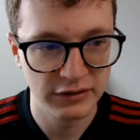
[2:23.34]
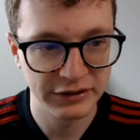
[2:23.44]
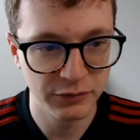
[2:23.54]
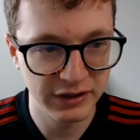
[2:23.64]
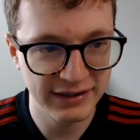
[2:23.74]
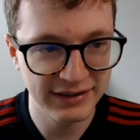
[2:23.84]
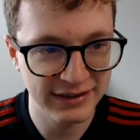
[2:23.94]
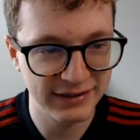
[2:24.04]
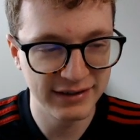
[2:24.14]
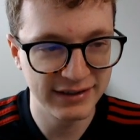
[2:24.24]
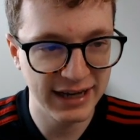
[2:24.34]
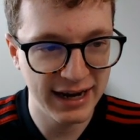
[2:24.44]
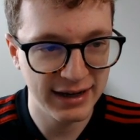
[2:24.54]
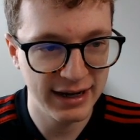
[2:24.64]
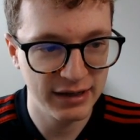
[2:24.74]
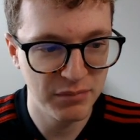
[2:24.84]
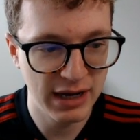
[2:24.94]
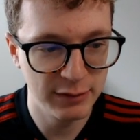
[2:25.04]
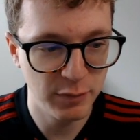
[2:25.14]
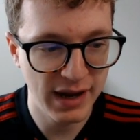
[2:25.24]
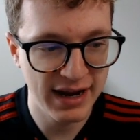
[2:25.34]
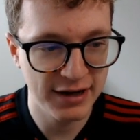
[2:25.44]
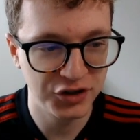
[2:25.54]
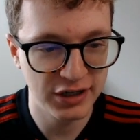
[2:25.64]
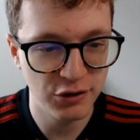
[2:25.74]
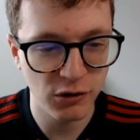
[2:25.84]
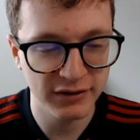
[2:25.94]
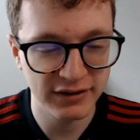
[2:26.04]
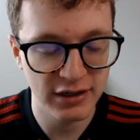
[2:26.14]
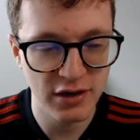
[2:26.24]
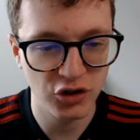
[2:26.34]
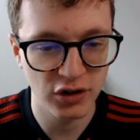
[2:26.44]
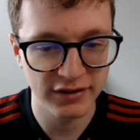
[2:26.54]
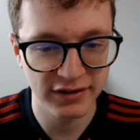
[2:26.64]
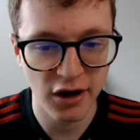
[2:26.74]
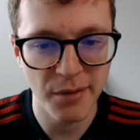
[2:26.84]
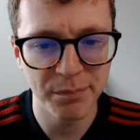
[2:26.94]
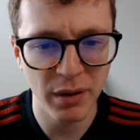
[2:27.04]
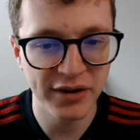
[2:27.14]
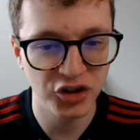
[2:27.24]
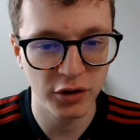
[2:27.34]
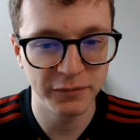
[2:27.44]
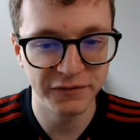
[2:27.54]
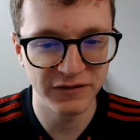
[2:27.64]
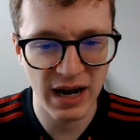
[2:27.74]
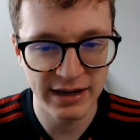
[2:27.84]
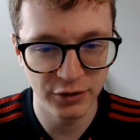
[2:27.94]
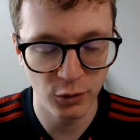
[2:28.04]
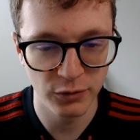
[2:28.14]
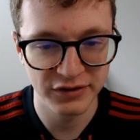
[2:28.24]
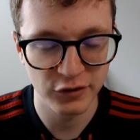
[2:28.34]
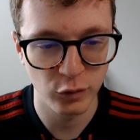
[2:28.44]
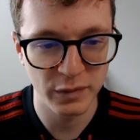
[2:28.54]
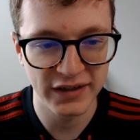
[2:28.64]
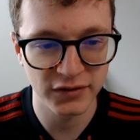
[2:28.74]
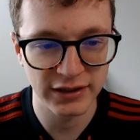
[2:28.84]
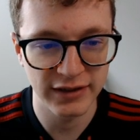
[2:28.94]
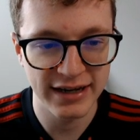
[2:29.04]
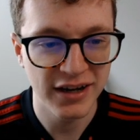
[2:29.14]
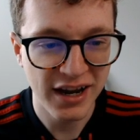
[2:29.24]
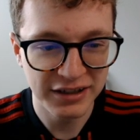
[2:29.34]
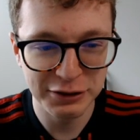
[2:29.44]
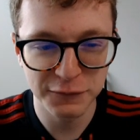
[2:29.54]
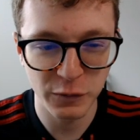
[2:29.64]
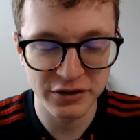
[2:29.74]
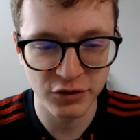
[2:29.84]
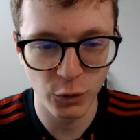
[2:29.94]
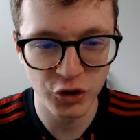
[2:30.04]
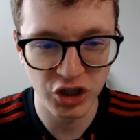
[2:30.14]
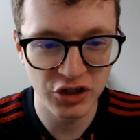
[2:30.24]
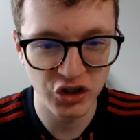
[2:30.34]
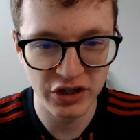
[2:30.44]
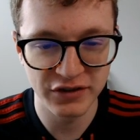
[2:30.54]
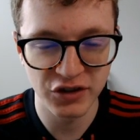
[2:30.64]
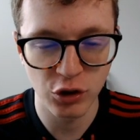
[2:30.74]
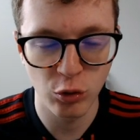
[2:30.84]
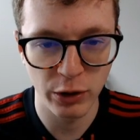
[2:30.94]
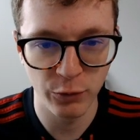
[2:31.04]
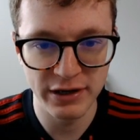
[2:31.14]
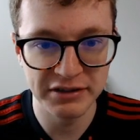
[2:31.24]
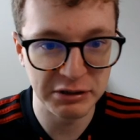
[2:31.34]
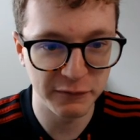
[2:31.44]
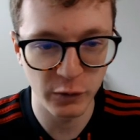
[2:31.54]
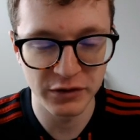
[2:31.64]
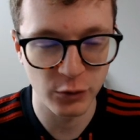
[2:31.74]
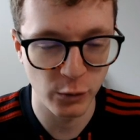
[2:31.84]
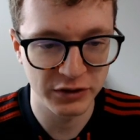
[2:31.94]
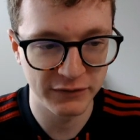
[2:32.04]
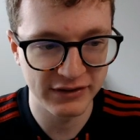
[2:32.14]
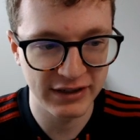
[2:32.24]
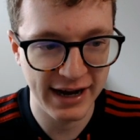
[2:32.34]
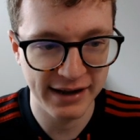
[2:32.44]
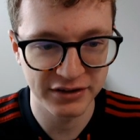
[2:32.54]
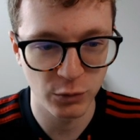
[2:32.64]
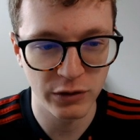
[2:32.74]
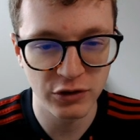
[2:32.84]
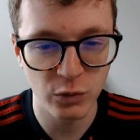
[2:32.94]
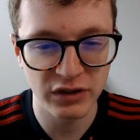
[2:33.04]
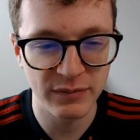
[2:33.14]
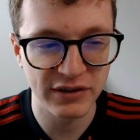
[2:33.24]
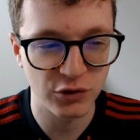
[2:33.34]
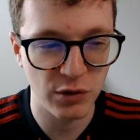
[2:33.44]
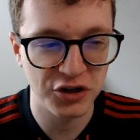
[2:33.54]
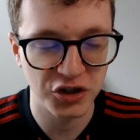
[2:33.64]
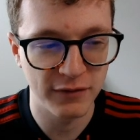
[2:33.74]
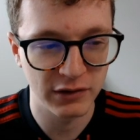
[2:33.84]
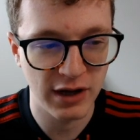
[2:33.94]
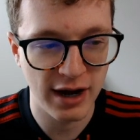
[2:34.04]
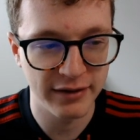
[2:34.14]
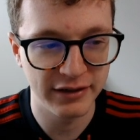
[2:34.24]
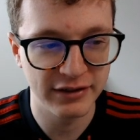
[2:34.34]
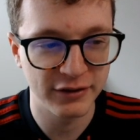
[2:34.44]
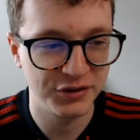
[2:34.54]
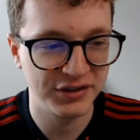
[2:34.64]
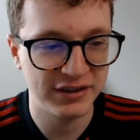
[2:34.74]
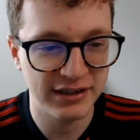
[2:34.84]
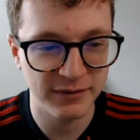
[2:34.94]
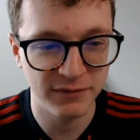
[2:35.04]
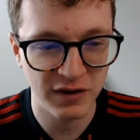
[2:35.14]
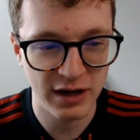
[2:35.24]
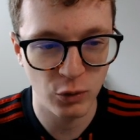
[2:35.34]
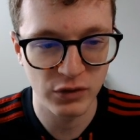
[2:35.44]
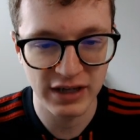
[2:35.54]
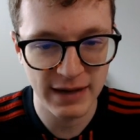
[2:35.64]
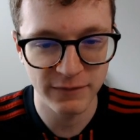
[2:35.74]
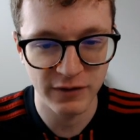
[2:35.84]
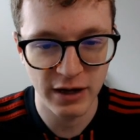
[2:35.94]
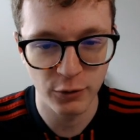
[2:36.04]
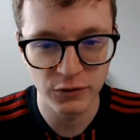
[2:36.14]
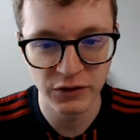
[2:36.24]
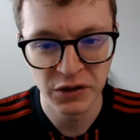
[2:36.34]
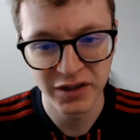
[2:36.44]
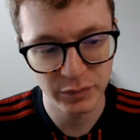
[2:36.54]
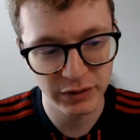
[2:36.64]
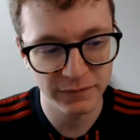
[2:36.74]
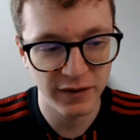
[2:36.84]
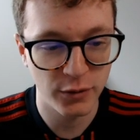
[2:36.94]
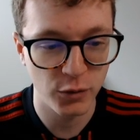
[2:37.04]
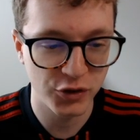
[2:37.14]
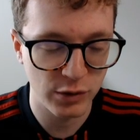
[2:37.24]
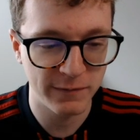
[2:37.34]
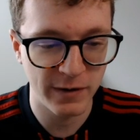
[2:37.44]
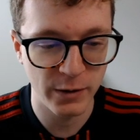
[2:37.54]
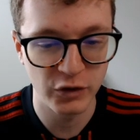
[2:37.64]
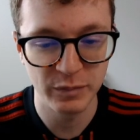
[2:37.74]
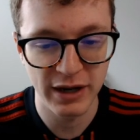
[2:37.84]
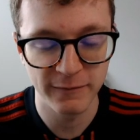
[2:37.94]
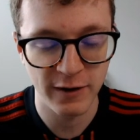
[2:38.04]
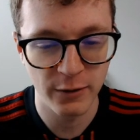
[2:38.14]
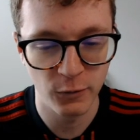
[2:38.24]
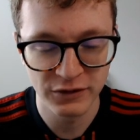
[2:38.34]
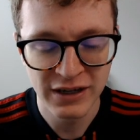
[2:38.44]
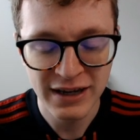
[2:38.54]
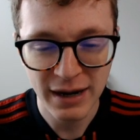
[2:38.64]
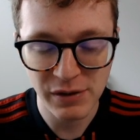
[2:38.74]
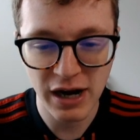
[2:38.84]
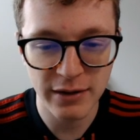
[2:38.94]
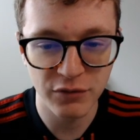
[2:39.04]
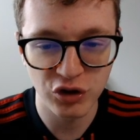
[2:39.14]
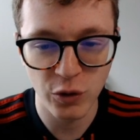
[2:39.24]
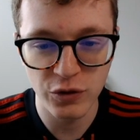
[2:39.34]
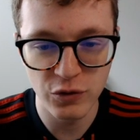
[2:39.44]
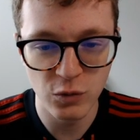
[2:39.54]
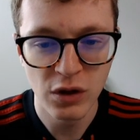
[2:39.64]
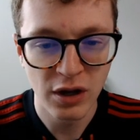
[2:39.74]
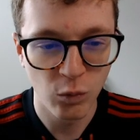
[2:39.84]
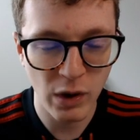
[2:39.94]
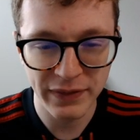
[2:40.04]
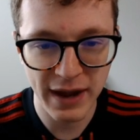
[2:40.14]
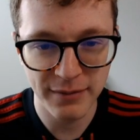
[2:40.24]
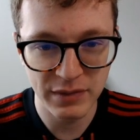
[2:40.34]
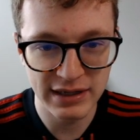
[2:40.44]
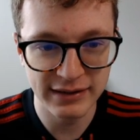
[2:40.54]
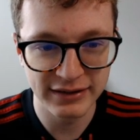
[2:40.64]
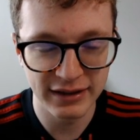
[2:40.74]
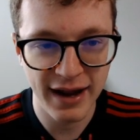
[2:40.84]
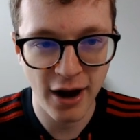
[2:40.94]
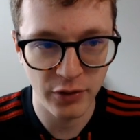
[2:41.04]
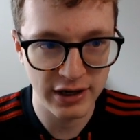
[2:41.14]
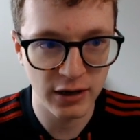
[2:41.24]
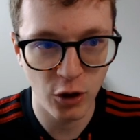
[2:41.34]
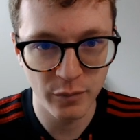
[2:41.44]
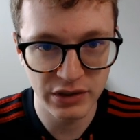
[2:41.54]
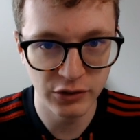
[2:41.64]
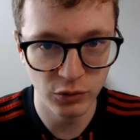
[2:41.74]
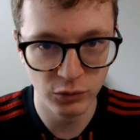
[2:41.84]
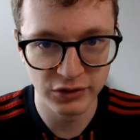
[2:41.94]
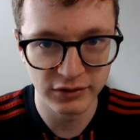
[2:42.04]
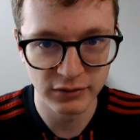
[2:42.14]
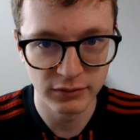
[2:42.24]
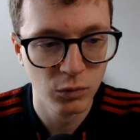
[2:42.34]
So this is the Stathead main page, and you can see just a bunch of finders. These are basically like different search engines to query different sorts of stats. So we're going to do a demonstration of a lot of these. There's season finders, game finders, split finders, streak finders, span finders. I'm going to kind of show you what that means and how they can all be used.